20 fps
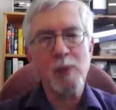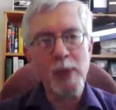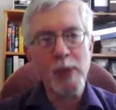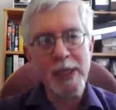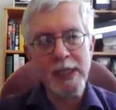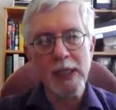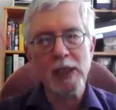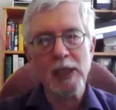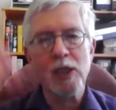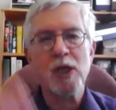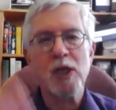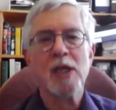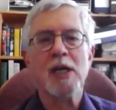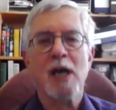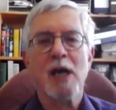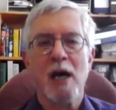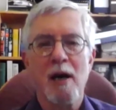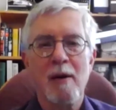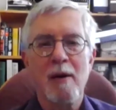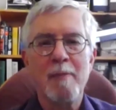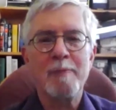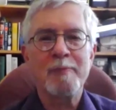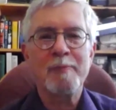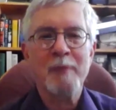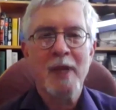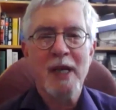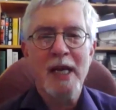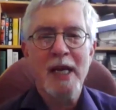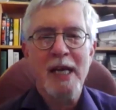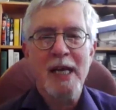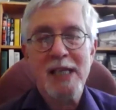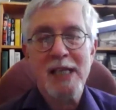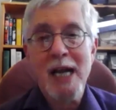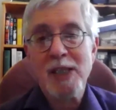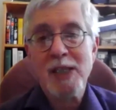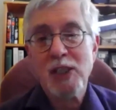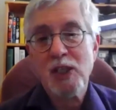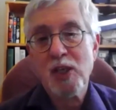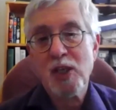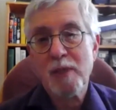We did look,
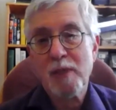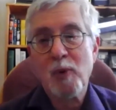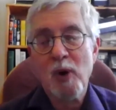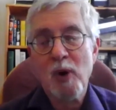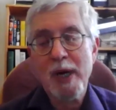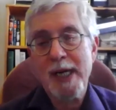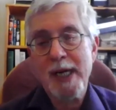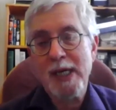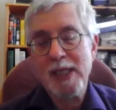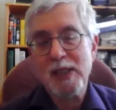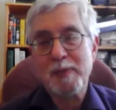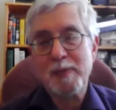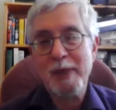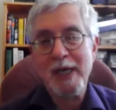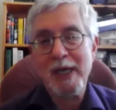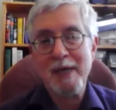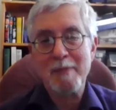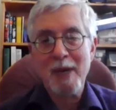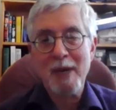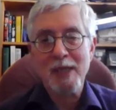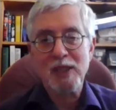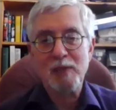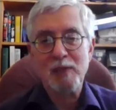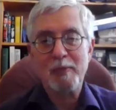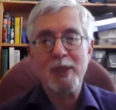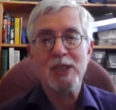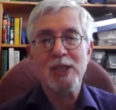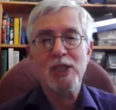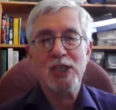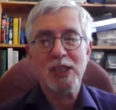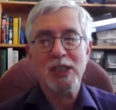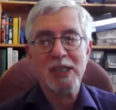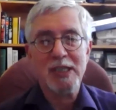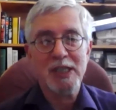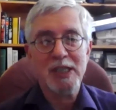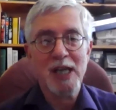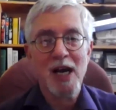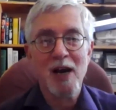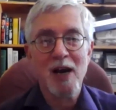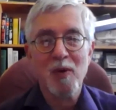actually a good point in speaking about
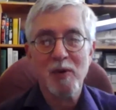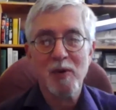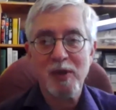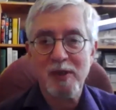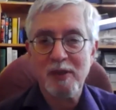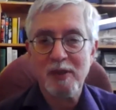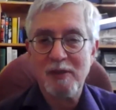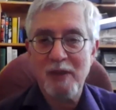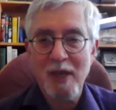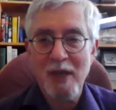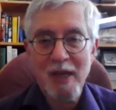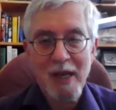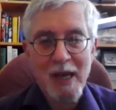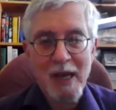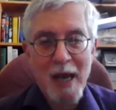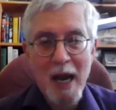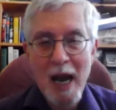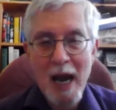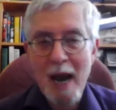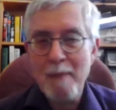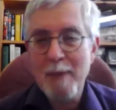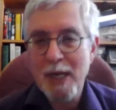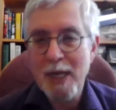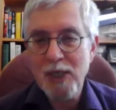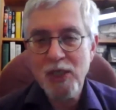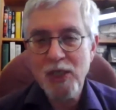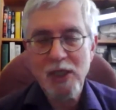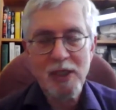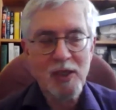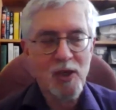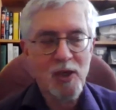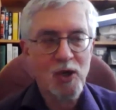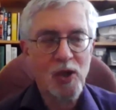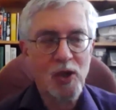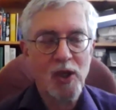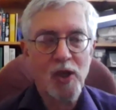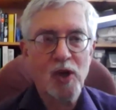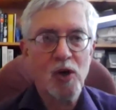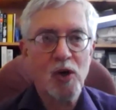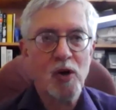species. Yeah, I mentioned
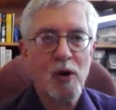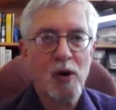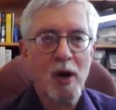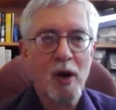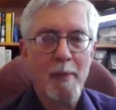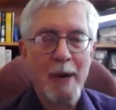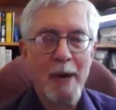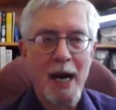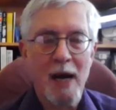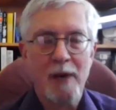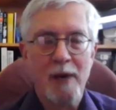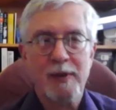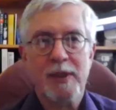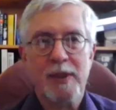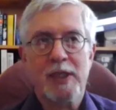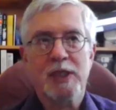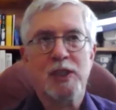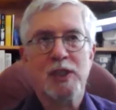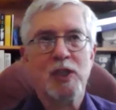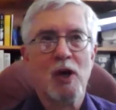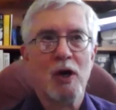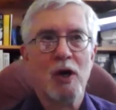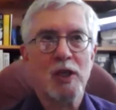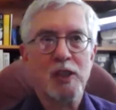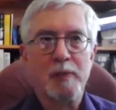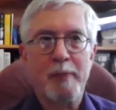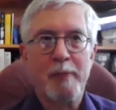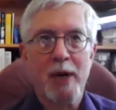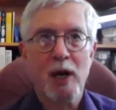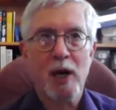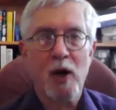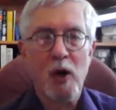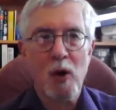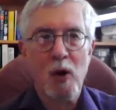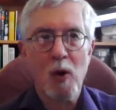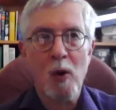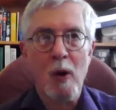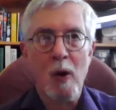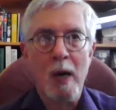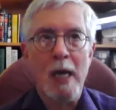earlier about the song
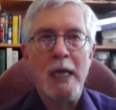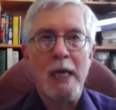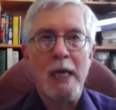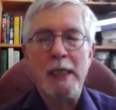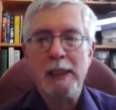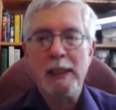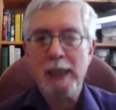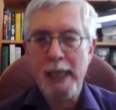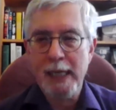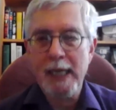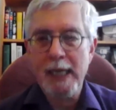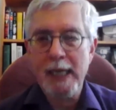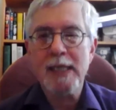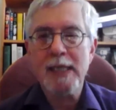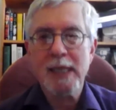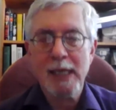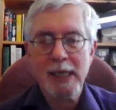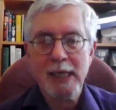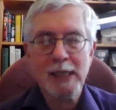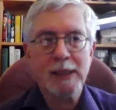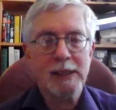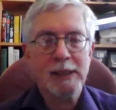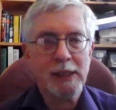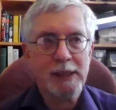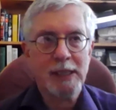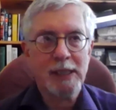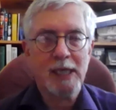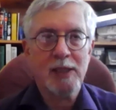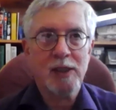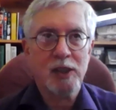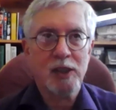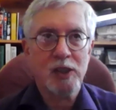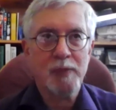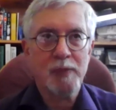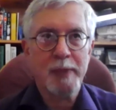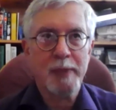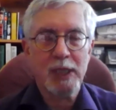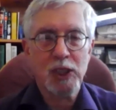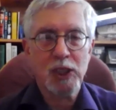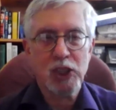sparrow laying date, that there's
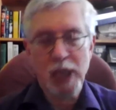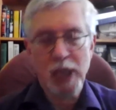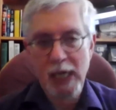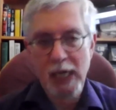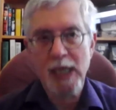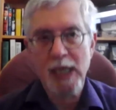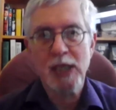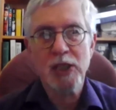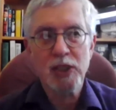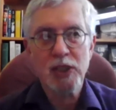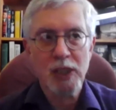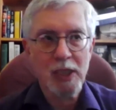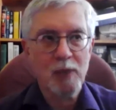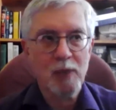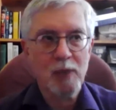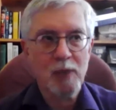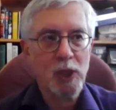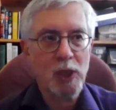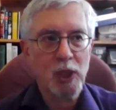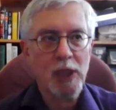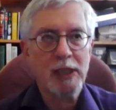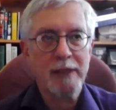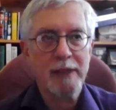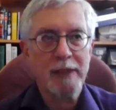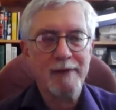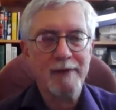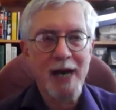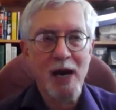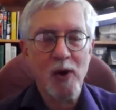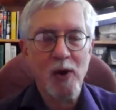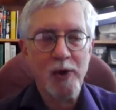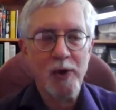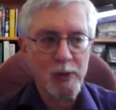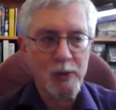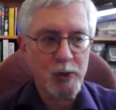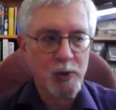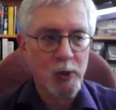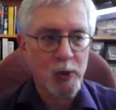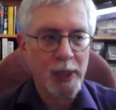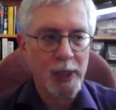been a change, and we looked and found it
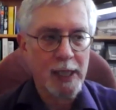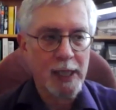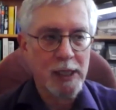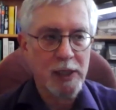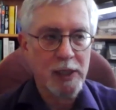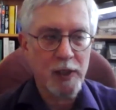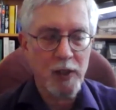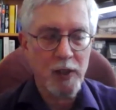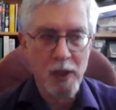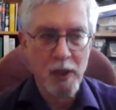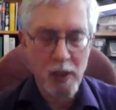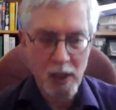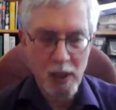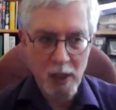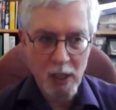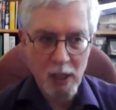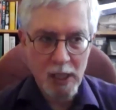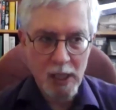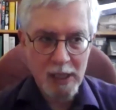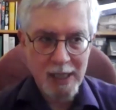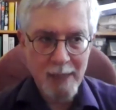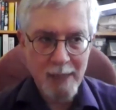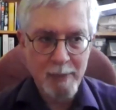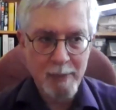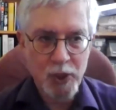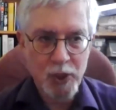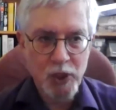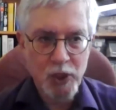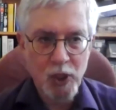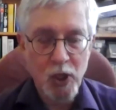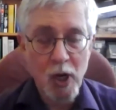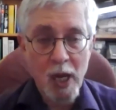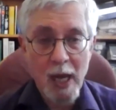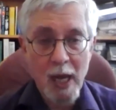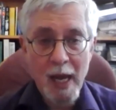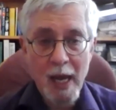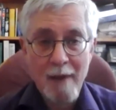was related to the temperature.